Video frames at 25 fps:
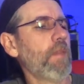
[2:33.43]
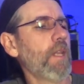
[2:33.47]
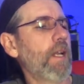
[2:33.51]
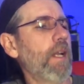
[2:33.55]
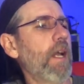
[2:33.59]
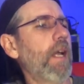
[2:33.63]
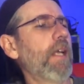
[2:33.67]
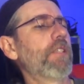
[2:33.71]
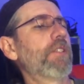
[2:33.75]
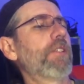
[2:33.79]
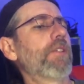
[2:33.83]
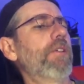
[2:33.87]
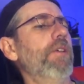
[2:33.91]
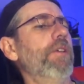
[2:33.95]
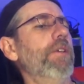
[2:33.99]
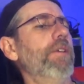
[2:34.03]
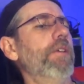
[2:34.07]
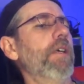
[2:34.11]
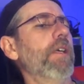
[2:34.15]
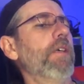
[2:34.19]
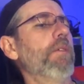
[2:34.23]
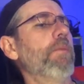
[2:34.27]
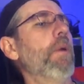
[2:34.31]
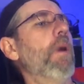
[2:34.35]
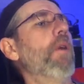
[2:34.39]
That's good.
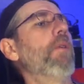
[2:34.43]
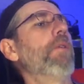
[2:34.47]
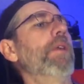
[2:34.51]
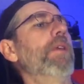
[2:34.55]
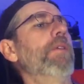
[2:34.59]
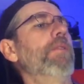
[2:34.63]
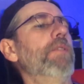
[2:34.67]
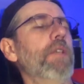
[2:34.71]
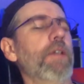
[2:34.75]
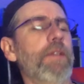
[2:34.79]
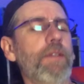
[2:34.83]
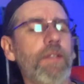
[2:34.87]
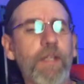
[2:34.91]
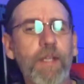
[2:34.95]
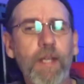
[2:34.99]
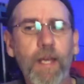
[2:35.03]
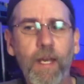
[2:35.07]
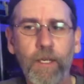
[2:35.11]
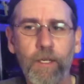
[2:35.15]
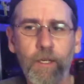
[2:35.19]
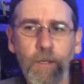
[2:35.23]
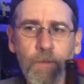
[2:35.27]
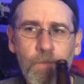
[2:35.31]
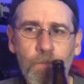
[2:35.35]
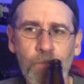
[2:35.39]
I'm already done the
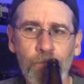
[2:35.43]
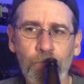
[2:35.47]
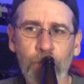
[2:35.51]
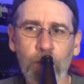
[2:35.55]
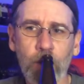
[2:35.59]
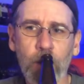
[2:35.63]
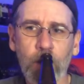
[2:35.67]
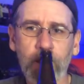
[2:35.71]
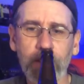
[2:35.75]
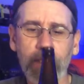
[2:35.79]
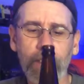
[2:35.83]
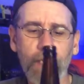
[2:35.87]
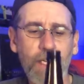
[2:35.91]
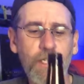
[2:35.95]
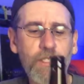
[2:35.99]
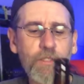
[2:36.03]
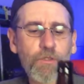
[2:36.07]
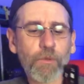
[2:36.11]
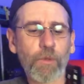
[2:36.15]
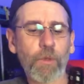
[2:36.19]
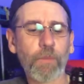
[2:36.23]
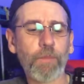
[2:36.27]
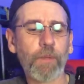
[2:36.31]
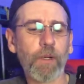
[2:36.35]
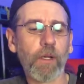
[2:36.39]
neck. Dad's
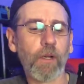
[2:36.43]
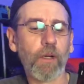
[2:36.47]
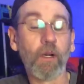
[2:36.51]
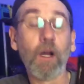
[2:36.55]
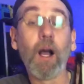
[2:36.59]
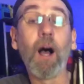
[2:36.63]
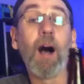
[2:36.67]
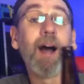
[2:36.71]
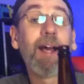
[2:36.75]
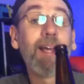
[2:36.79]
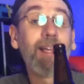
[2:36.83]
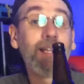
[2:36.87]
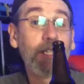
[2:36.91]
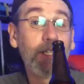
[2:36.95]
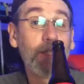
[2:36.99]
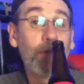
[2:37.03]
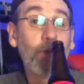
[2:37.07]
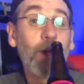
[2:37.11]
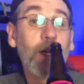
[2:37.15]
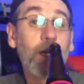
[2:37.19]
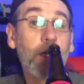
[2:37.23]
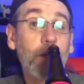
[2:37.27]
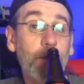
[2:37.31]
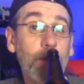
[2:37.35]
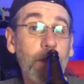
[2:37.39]
root beer, highly
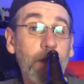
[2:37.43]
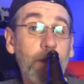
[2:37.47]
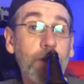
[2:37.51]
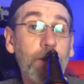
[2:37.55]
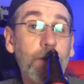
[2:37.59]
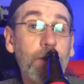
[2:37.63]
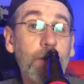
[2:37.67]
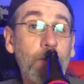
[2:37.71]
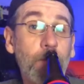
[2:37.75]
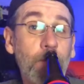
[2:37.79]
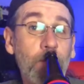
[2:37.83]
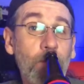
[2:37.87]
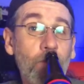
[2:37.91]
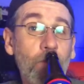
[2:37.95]
recommended.